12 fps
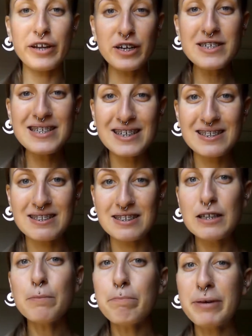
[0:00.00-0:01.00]
There are
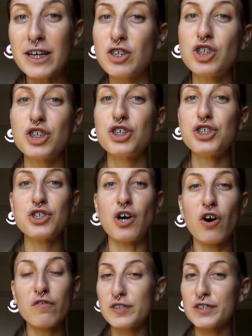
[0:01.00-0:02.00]
16 pictures
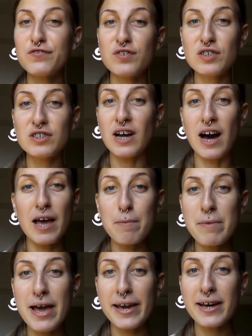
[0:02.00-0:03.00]
of different eye
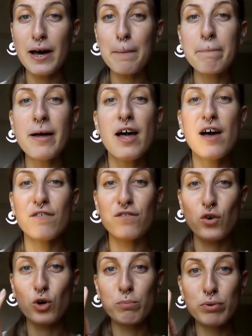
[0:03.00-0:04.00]
makeup
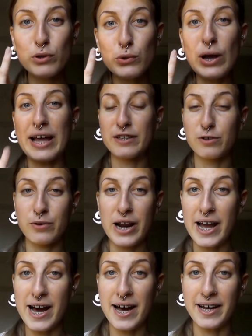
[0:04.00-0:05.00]
for blue and
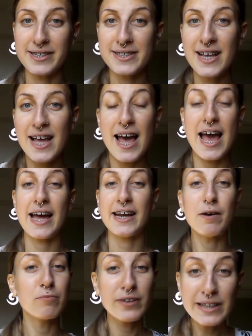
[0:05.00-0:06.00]
gray eyes, and
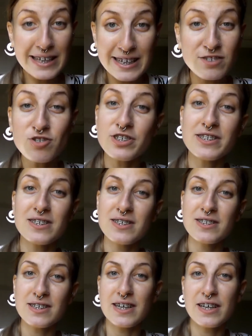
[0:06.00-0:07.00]
I'm really
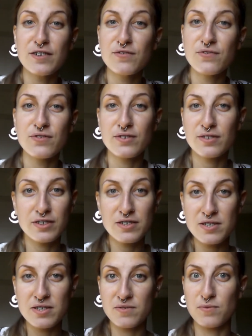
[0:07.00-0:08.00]
interested if
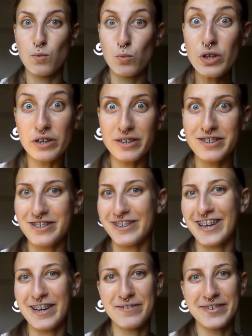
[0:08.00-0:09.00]
this works, okay?